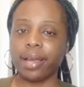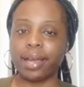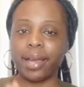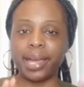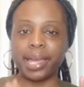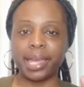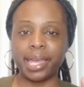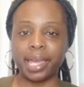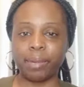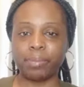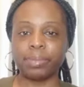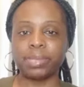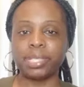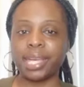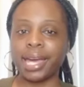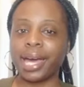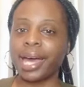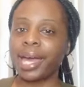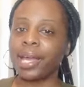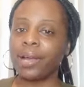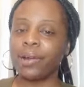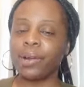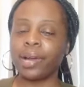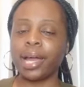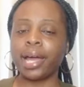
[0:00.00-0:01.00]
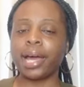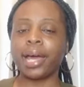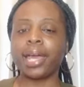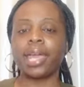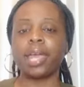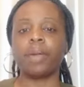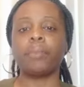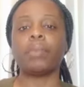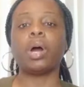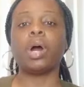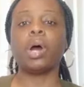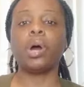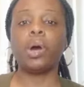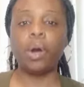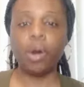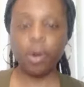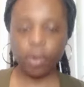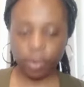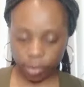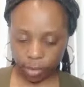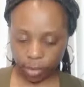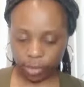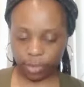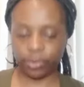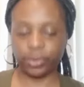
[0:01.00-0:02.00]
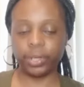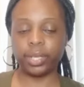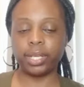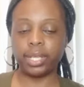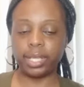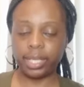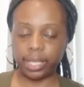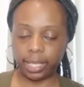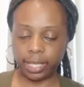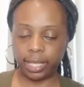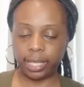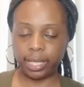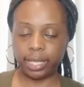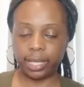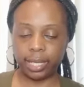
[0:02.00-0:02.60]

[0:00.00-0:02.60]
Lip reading: I am tired. I am hungry.